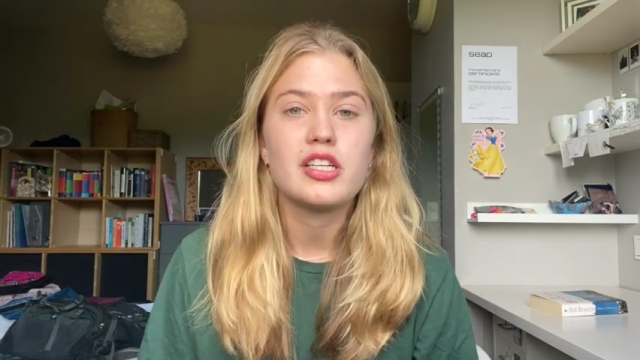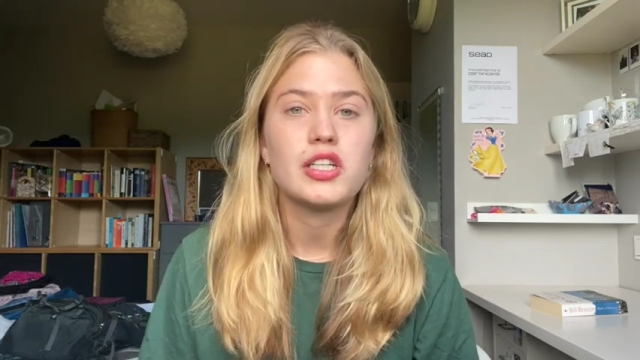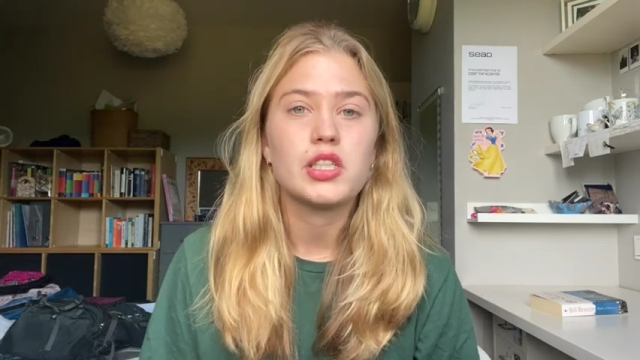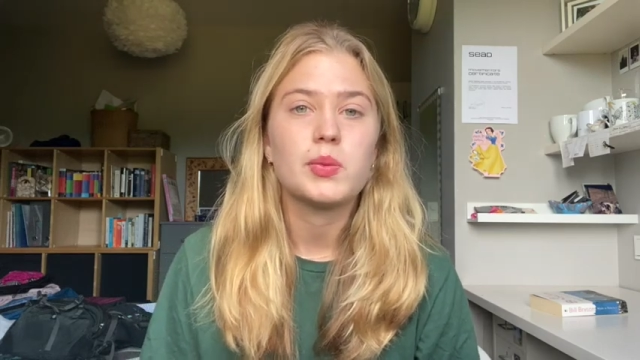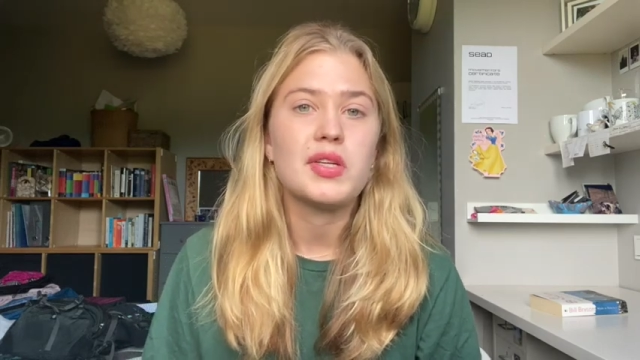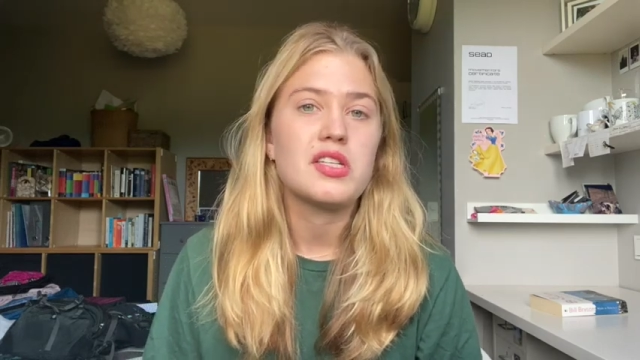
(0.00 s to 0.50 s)
how
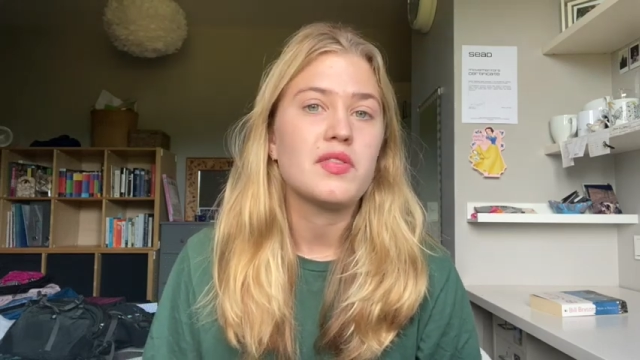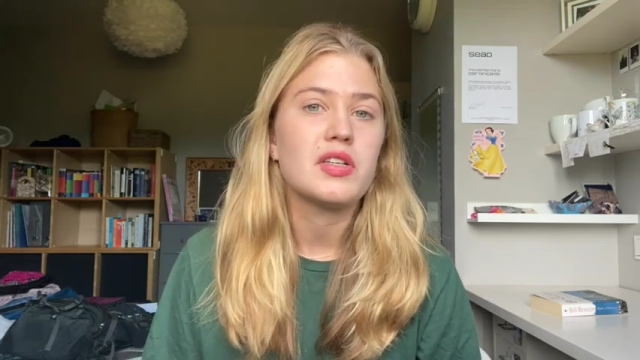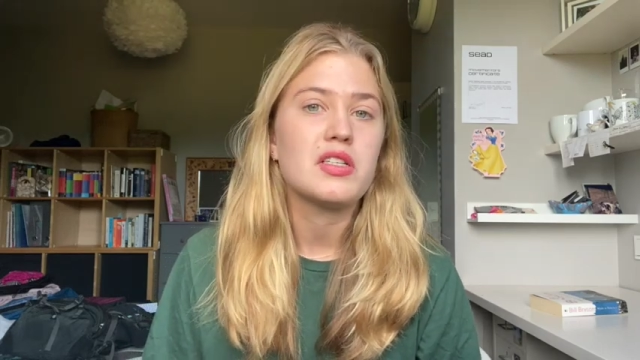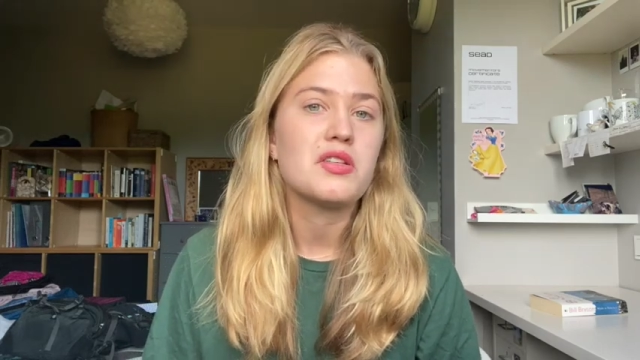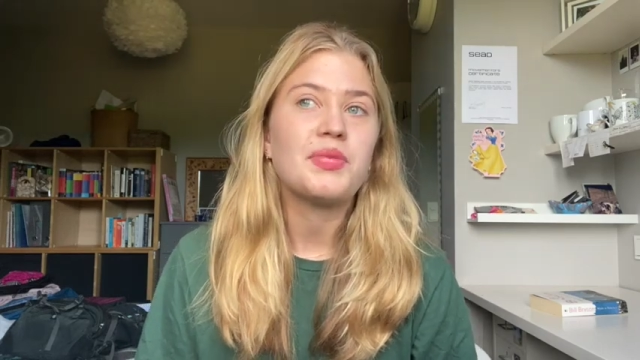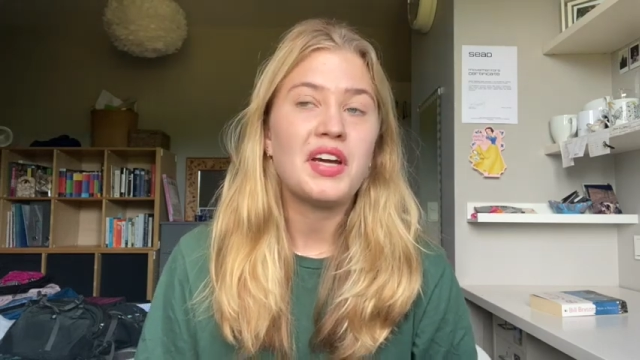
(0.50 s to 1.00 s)
expensive it
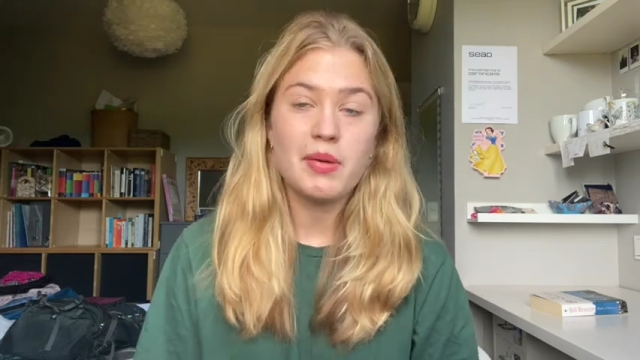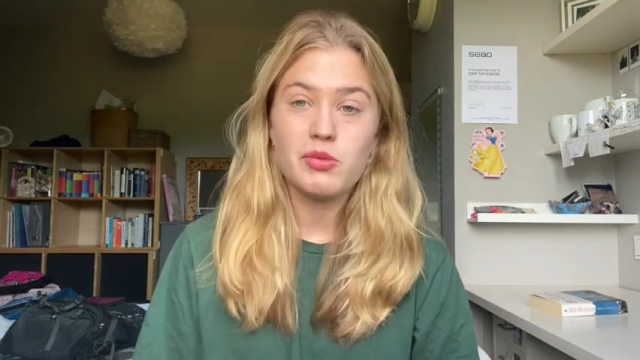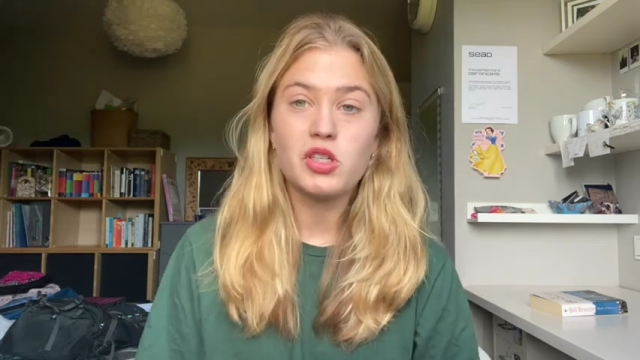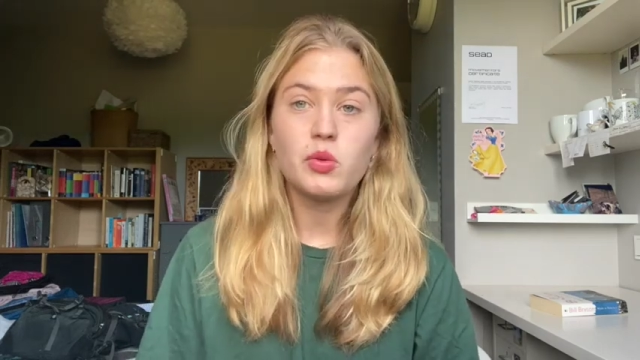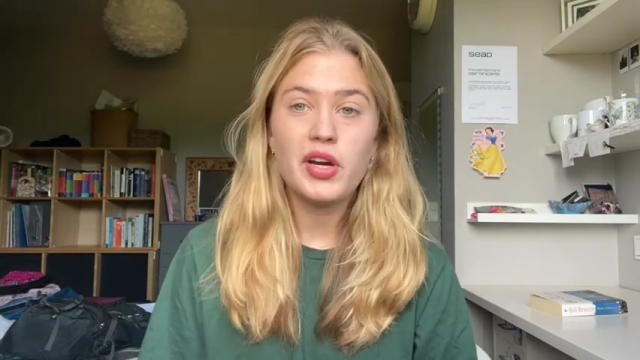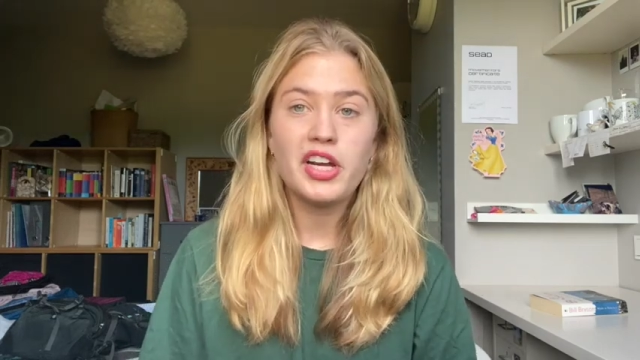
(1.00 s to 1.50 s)
is. Okay, I'm
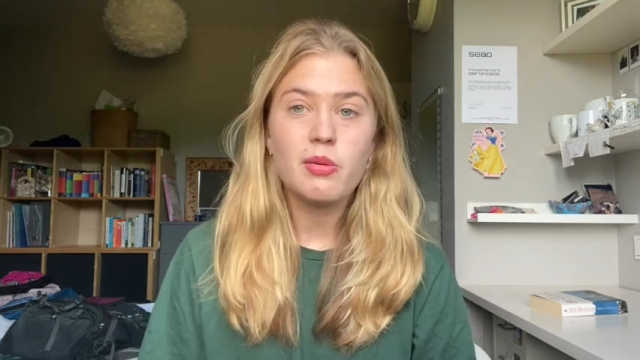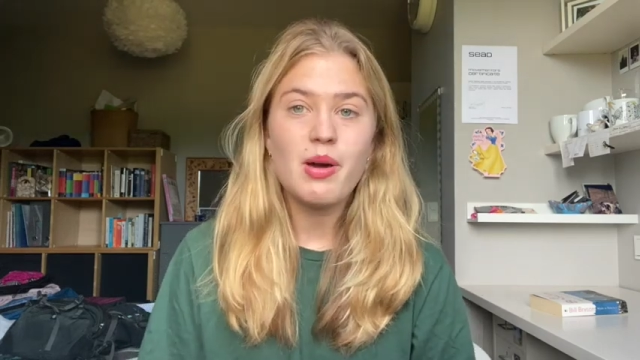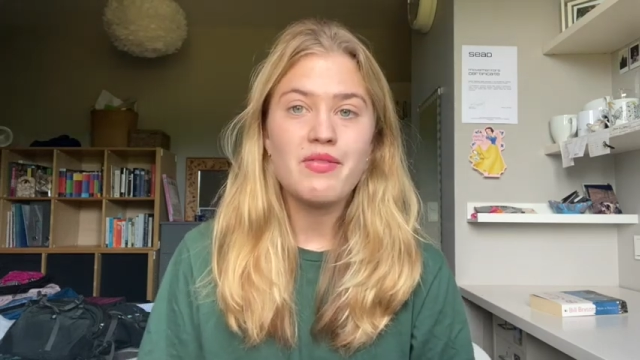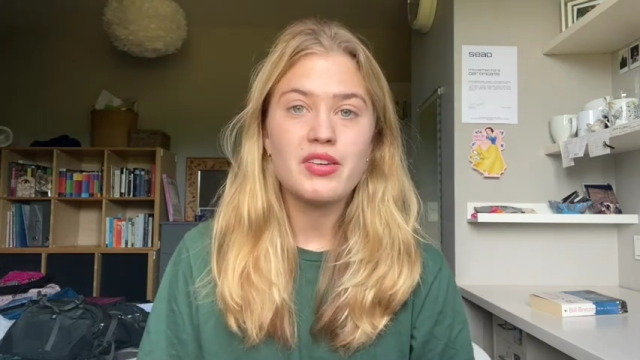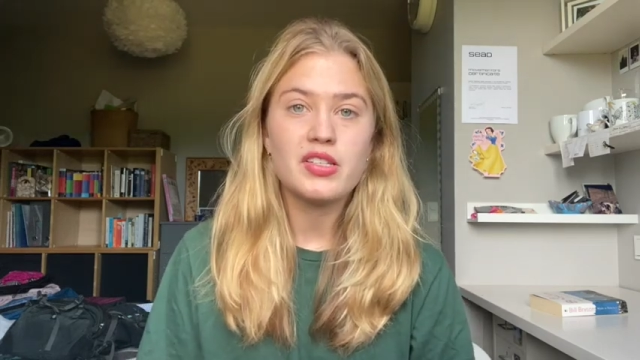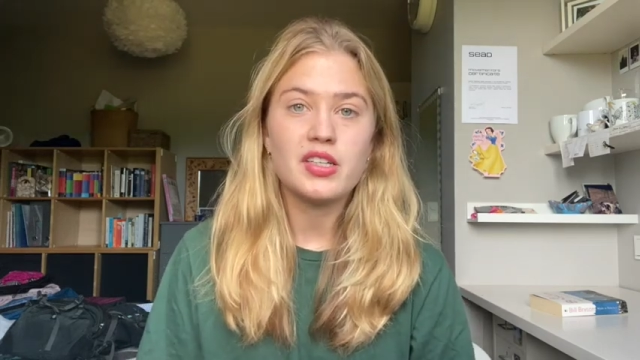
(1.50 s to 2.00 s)
still waiting on my
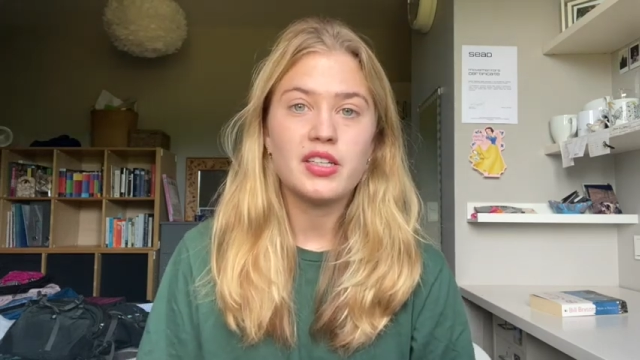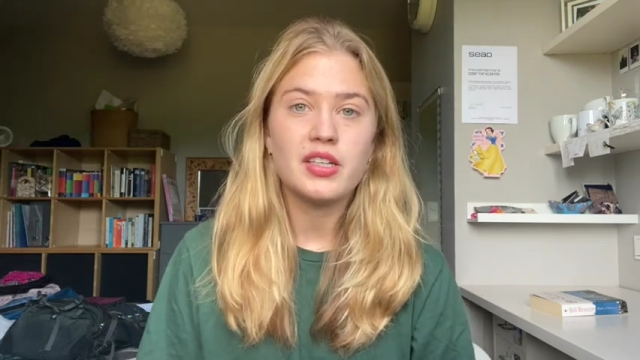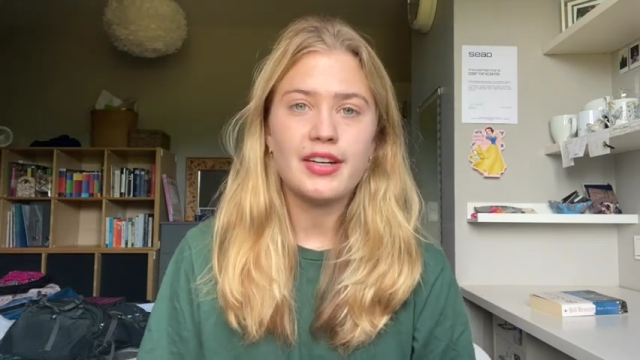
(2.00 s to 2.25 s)
visa.